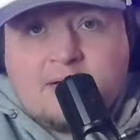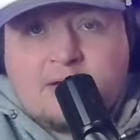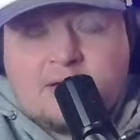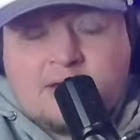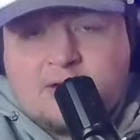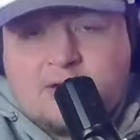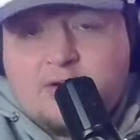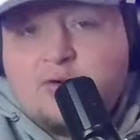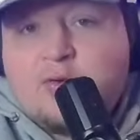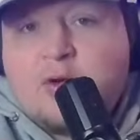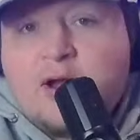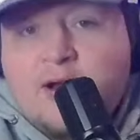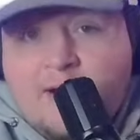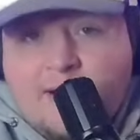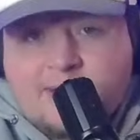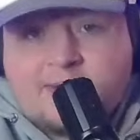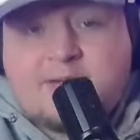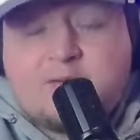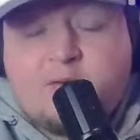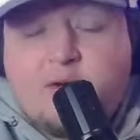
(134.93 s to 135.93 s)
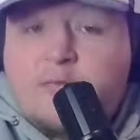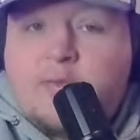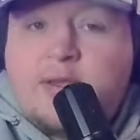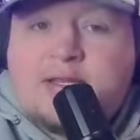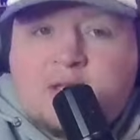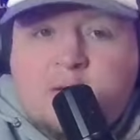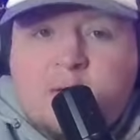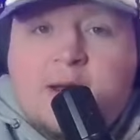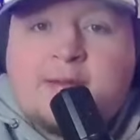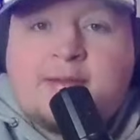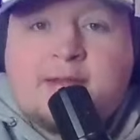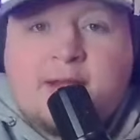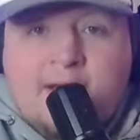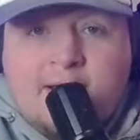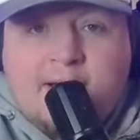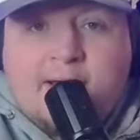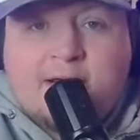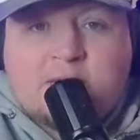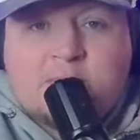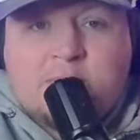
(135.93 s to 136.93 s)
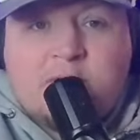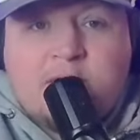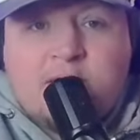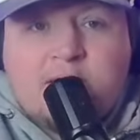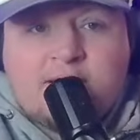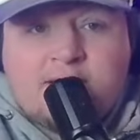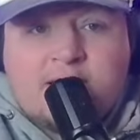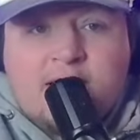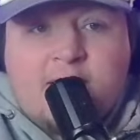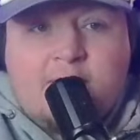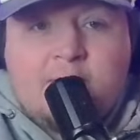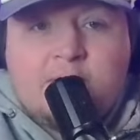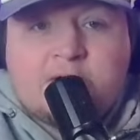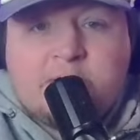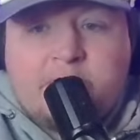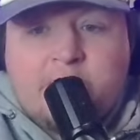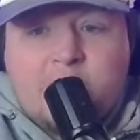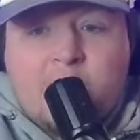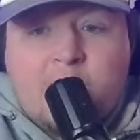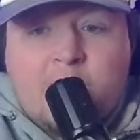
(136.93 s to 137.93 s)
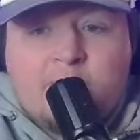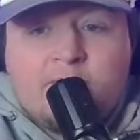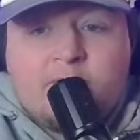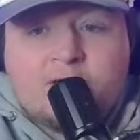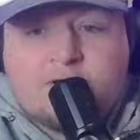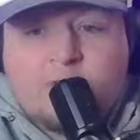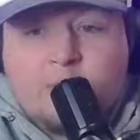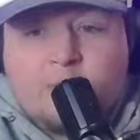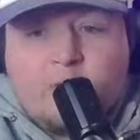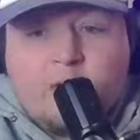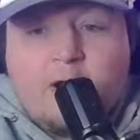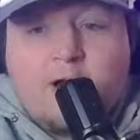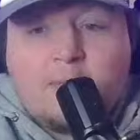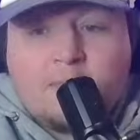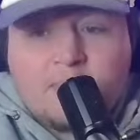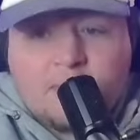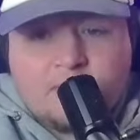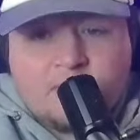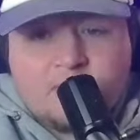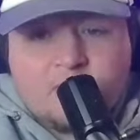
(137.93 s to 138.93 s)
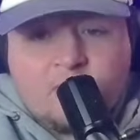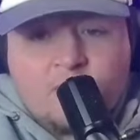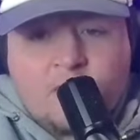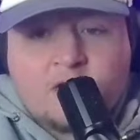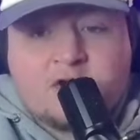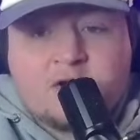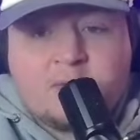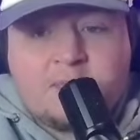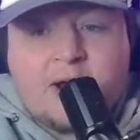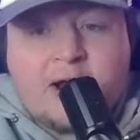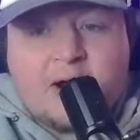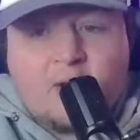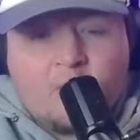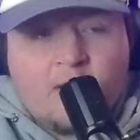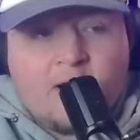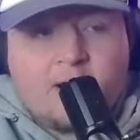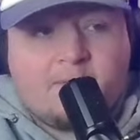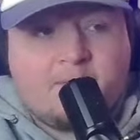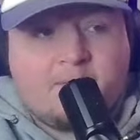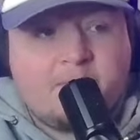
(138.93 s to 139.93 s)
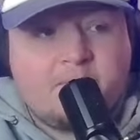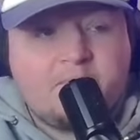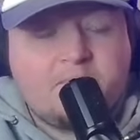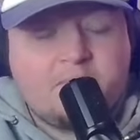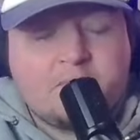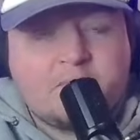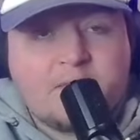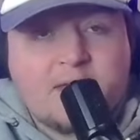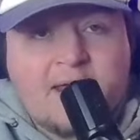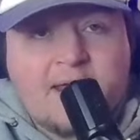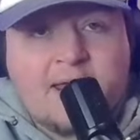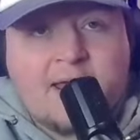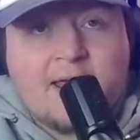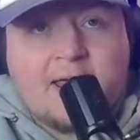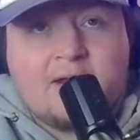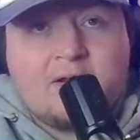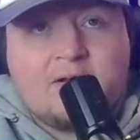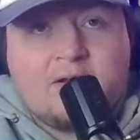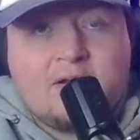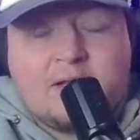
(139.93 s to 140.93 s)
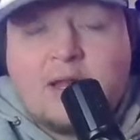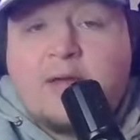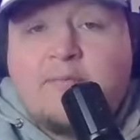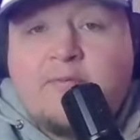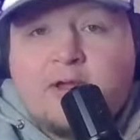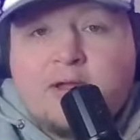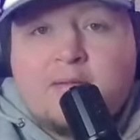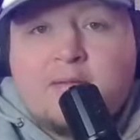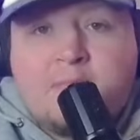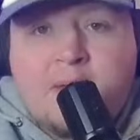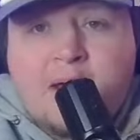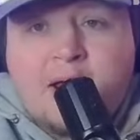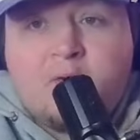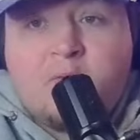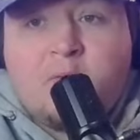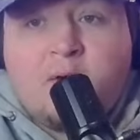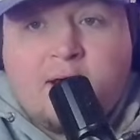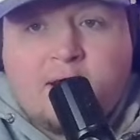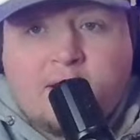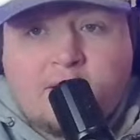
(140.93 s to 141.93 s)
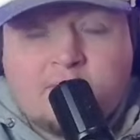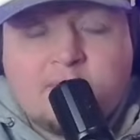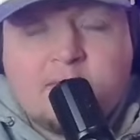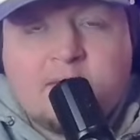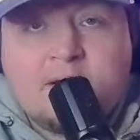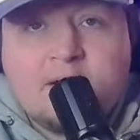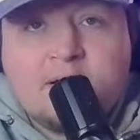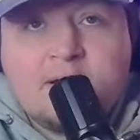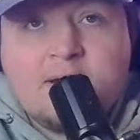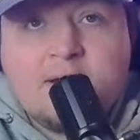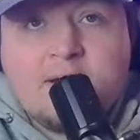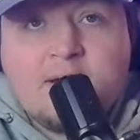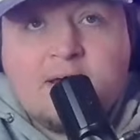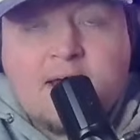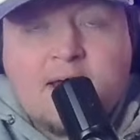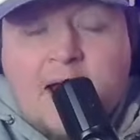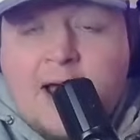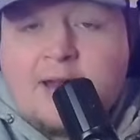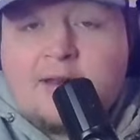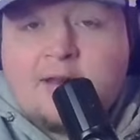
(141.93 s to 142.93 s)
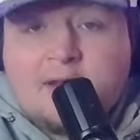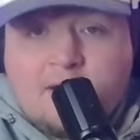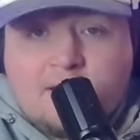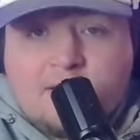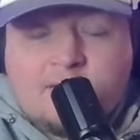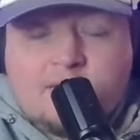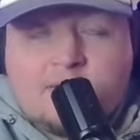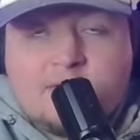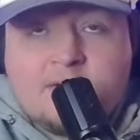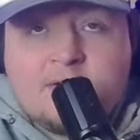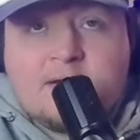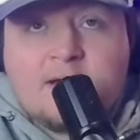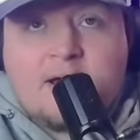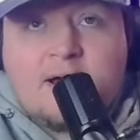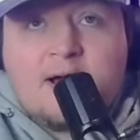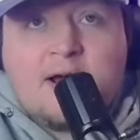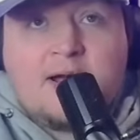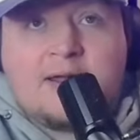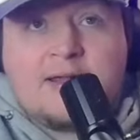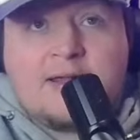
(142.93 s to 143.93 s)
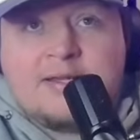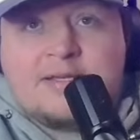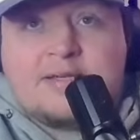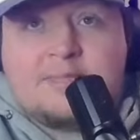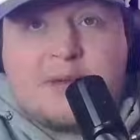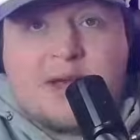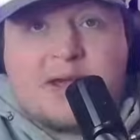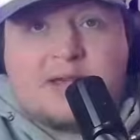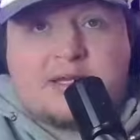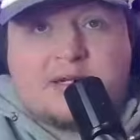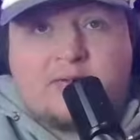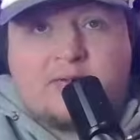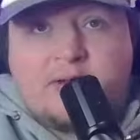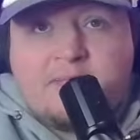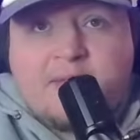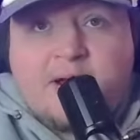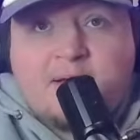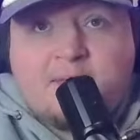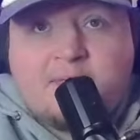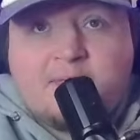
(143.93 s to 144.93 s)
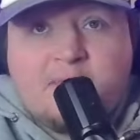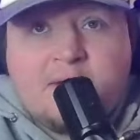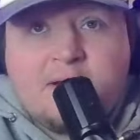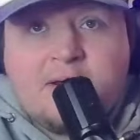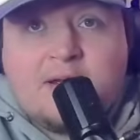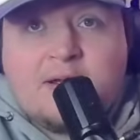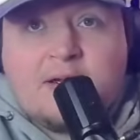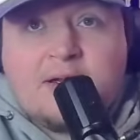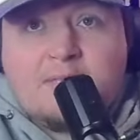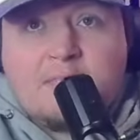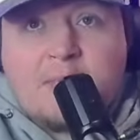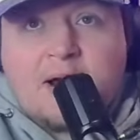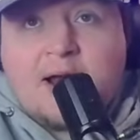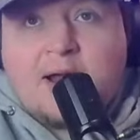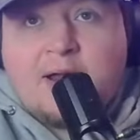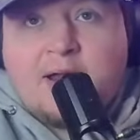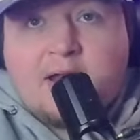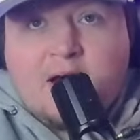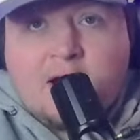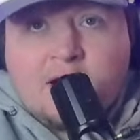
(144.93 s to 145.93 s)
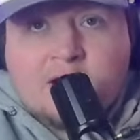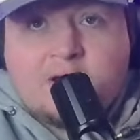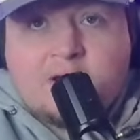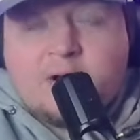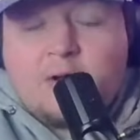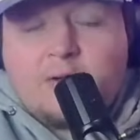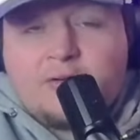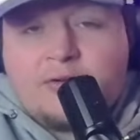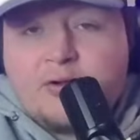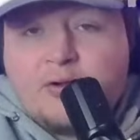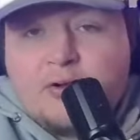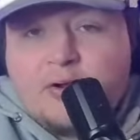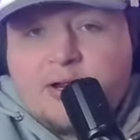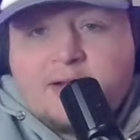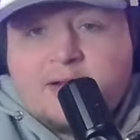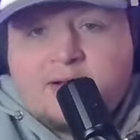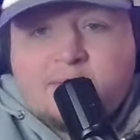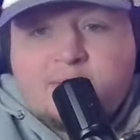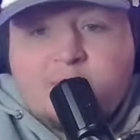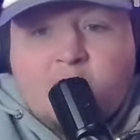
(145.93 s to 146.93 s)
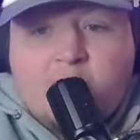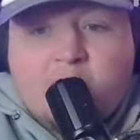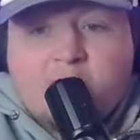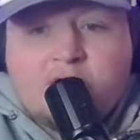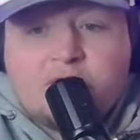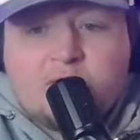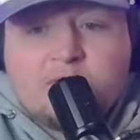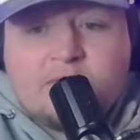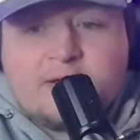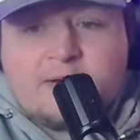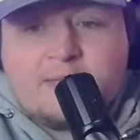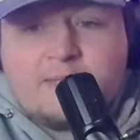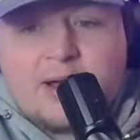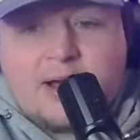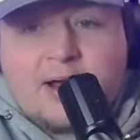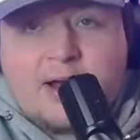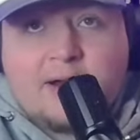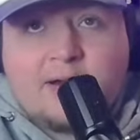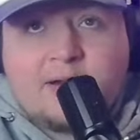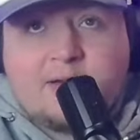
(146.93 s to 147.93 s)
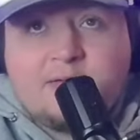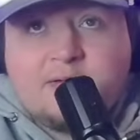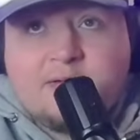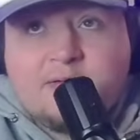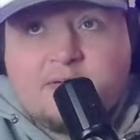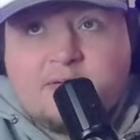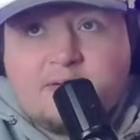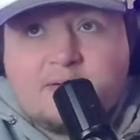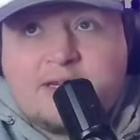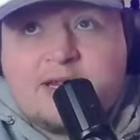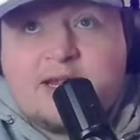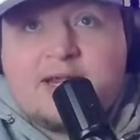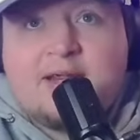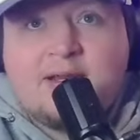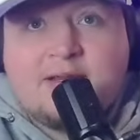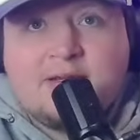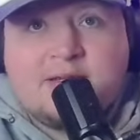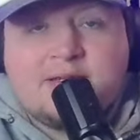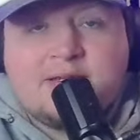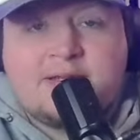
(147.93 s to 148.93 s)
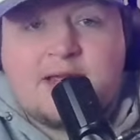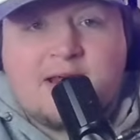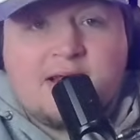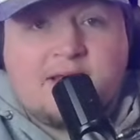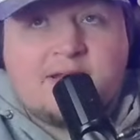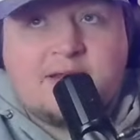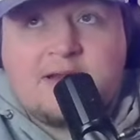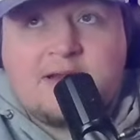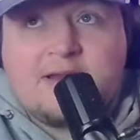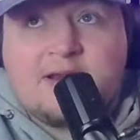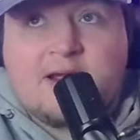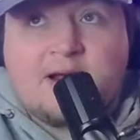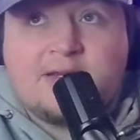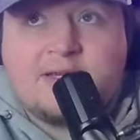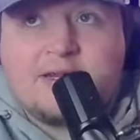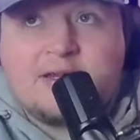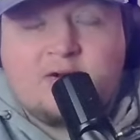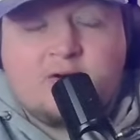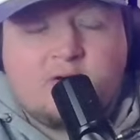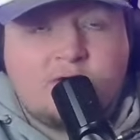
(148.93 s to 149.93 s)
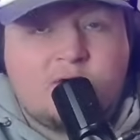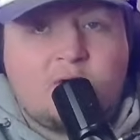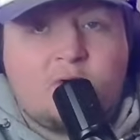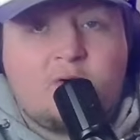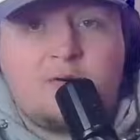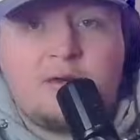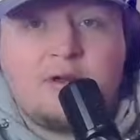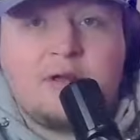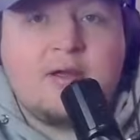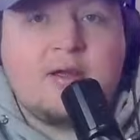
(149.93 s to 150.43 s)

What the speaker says: to us? Well, it means a lot to us because obviously a lot of us grew up watching Pat White and loving Pat White. I did. He's basically my young adulthood and partially my teens, 18, 19 years old.